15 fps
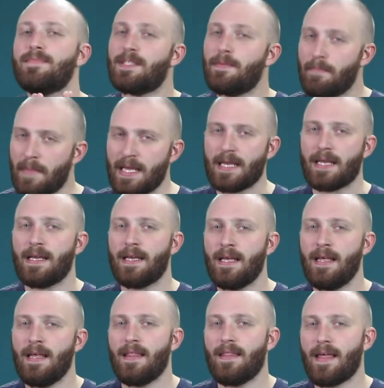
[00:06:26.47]
to me,
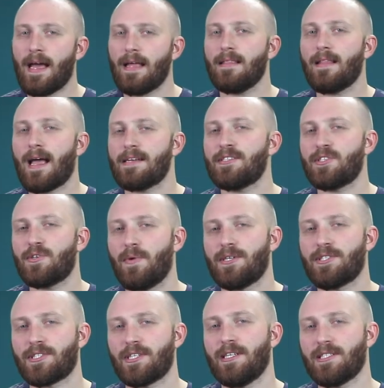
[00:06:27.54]
that last
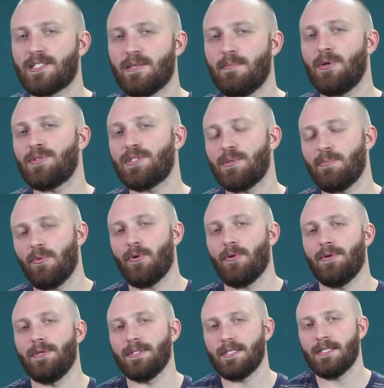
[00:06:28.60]
question is the most
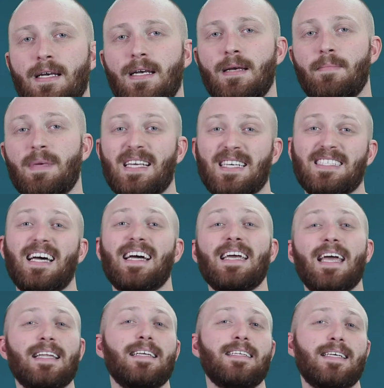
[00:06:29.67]
important because I
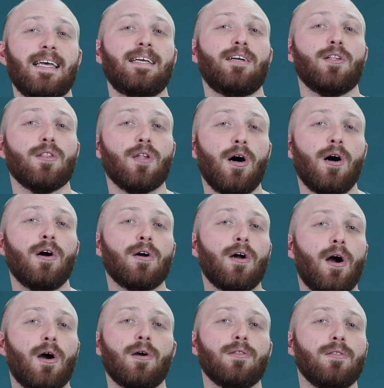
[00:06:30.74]
had to take a long,
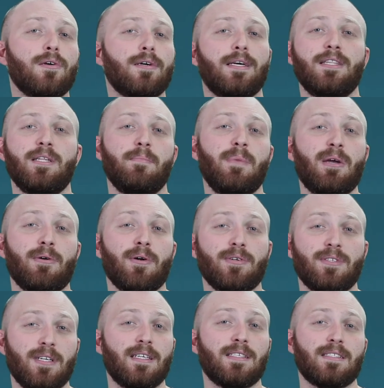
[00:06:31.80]
hard look in the mirror
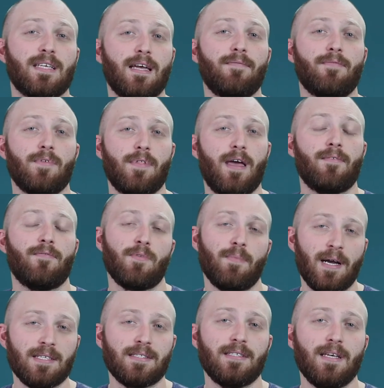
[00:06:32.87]
to decipher that for
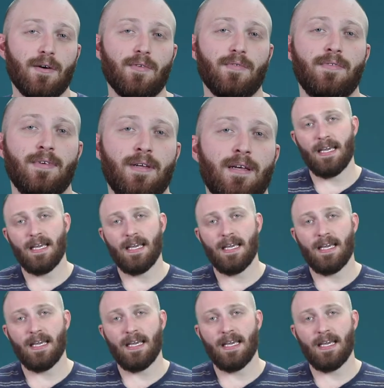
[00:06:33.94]
myself.